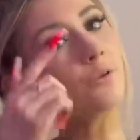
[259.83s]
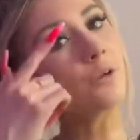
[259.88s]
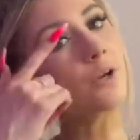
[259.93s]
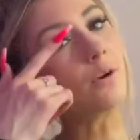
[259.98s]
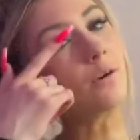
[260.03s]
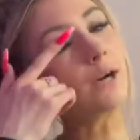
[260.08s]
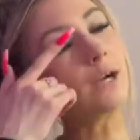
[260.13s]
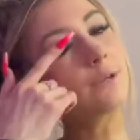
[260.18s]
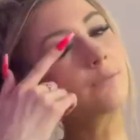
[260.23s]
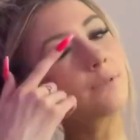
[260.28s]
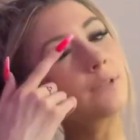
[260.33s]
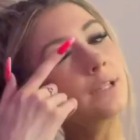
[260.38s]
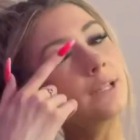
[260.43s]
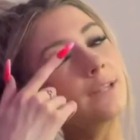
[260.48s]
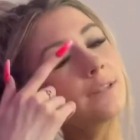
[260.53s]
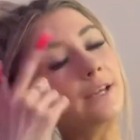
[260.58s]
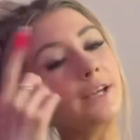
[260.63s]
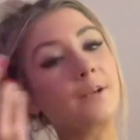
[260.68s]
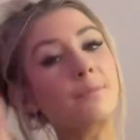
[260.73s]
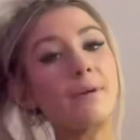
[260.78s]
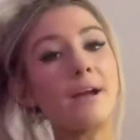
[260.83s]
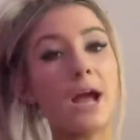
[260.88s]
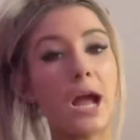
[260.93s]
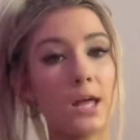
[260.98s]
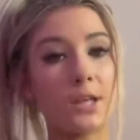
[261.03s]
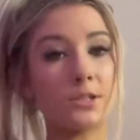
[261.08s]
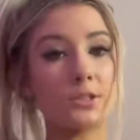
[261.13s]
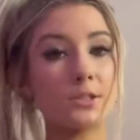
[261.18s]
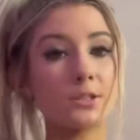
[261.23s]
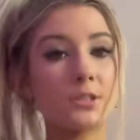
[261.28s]
know. I really like my
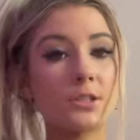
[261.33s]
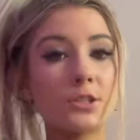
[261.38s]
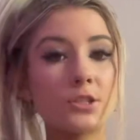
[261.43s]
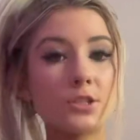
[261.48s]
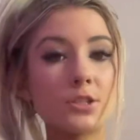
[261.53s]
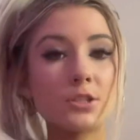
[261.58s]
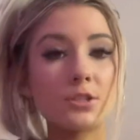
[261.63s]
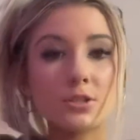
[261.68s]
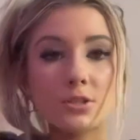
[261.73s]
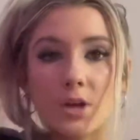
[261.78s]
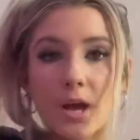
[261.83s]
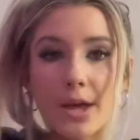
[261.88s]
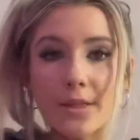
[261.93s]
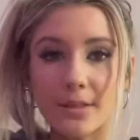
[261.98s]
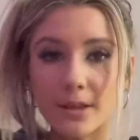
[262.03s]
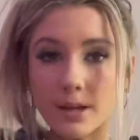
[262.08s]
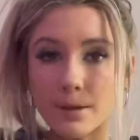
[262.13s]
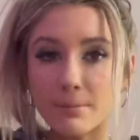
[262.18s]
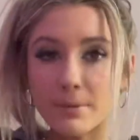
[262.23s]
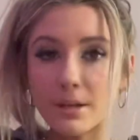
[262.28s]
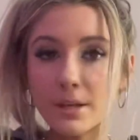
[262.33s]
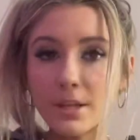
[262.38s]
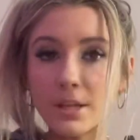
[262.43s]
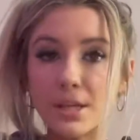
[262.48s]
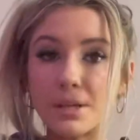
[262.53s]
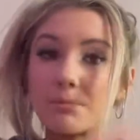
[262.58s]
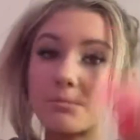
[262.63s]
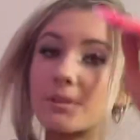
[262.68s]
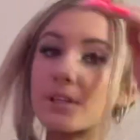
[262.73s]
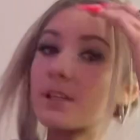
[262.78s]
eyelash extensions, so I think I'm going to
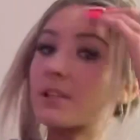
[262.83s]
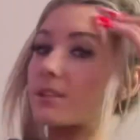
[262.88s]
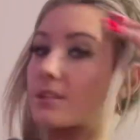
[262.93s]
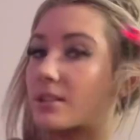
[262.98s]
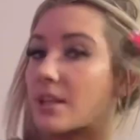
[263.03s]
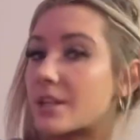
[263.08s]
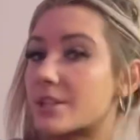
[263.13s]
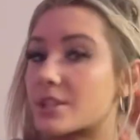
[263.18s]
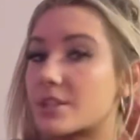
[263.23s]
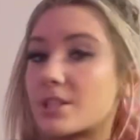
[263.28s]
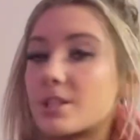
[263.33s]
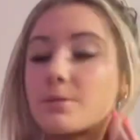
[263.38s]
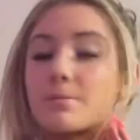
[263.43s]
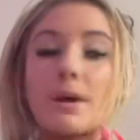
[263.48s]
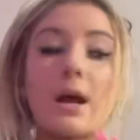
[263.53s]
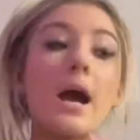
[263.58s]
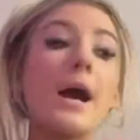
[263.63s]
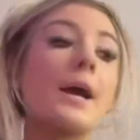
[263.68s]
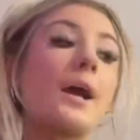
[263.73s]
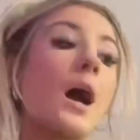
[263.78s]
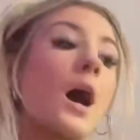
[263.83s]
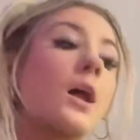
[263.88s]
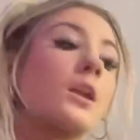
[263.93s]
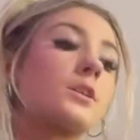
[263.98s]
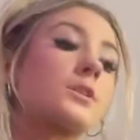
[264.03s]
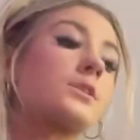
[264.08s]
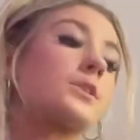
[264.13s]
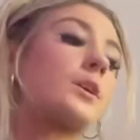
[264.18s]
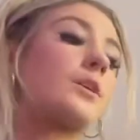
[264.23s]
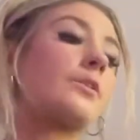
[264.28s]
keep the extensions, but I
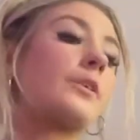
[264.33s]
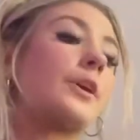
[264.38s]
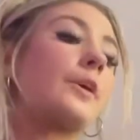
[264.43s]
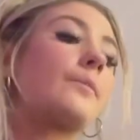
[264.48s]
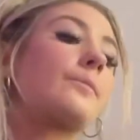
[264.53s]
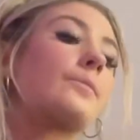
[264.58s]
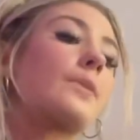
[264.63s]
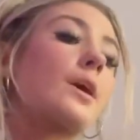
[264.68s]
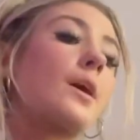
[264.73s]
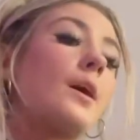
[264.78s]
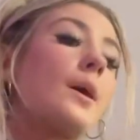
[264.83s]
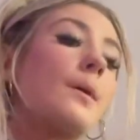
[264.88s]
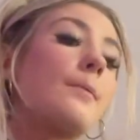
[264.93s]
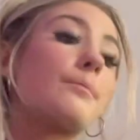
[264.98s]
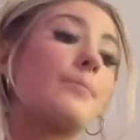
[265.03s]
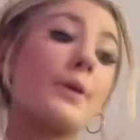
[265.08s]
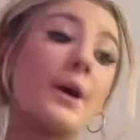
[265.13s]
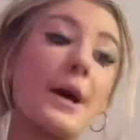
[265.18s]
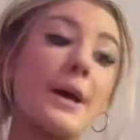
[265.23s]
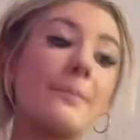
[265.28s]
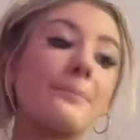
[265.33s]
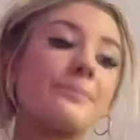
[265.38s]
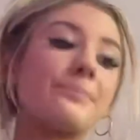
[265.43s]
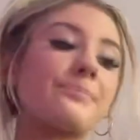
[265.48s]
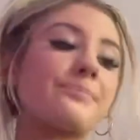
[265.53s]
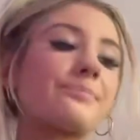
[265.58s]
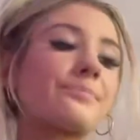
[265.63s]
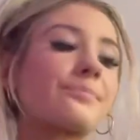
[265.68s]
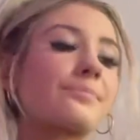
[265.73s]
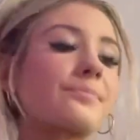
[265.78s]
honestly don't know. But
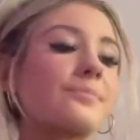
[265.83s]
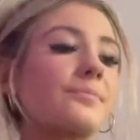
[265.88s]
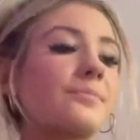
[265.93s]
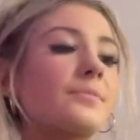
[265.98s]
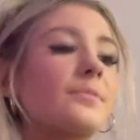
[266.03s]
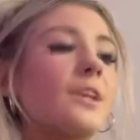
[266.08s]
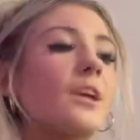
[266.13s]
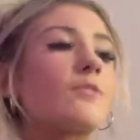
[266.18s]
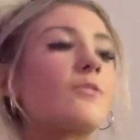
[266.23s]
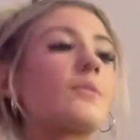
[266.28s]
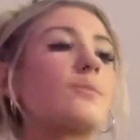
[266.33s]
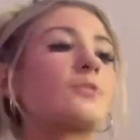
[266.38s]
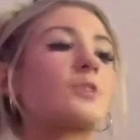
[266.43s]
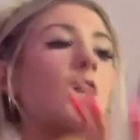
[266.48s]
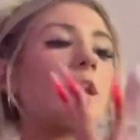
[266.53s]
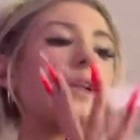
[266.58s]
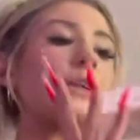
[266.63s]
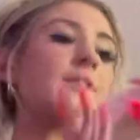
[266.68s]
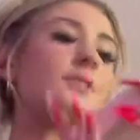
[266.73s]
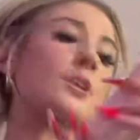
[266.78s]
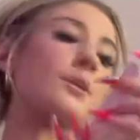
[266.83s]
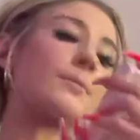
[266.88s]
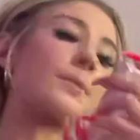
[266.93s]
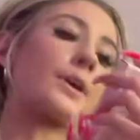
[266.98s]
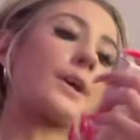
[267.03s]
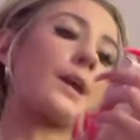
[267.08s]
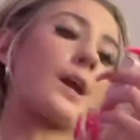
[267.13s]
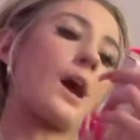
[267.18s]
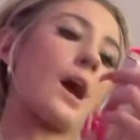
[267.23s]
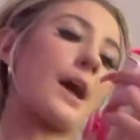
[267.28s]
from Charlotte
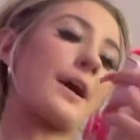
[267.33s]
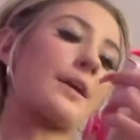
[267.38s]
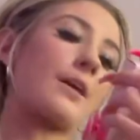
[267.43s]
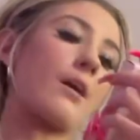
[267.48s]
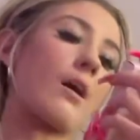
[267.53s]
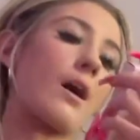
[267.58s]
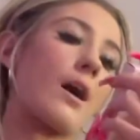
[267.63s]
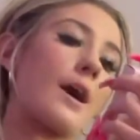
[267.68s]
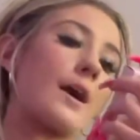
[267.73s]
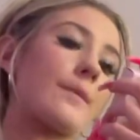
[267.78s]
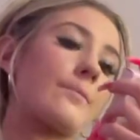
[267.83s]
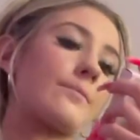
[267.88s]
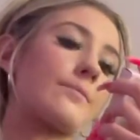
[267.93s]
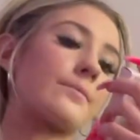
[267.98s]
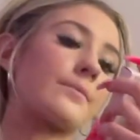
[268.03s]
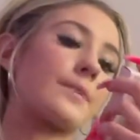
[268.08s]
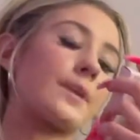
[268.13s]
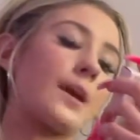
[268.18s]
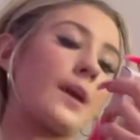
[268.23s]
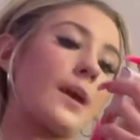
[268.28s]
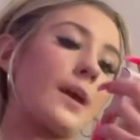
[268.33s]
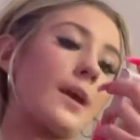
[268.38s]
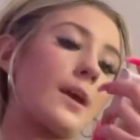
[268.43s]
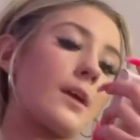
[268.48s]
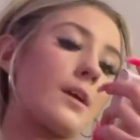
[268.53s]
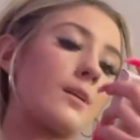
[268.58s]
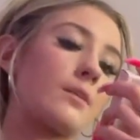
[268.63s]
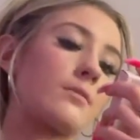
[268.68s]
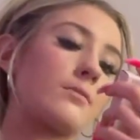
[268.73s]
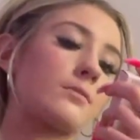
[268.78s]
Tilbury, I got
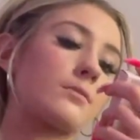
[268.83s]
a